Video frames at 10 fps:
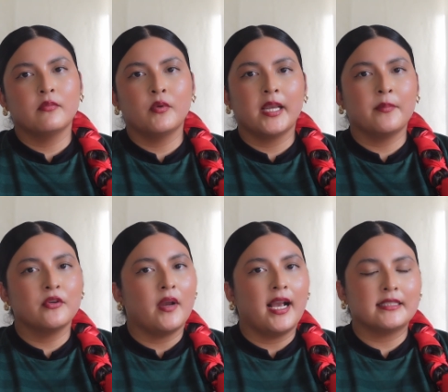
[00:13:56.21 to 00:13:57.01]
we're able
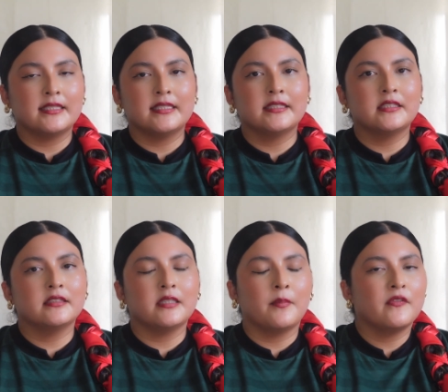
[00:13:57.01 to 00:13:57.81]
to access
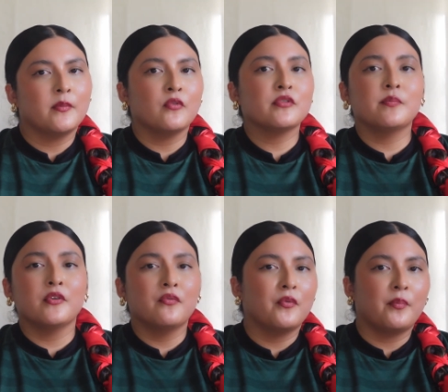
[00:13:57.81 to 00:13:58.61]
some of the most
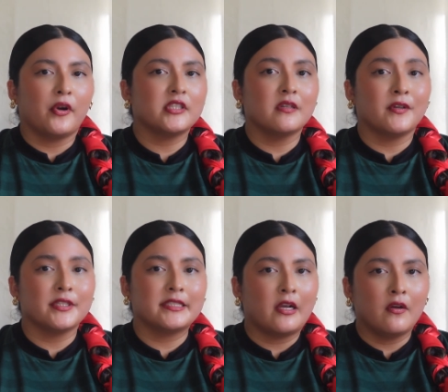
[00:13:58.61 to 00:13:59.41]
beautiful parts of
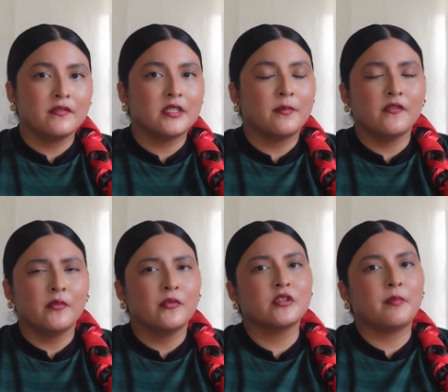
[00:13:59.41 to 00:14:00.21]
ourselves, some of the
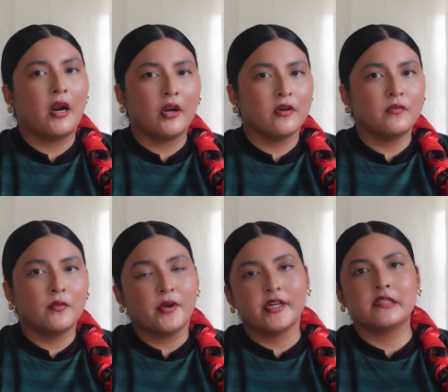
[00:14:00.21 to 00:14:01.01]
most
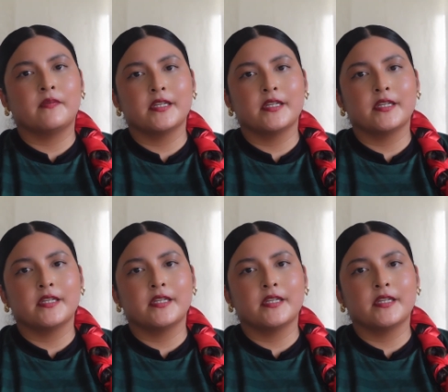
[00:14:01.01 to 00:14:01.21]
powerful parts of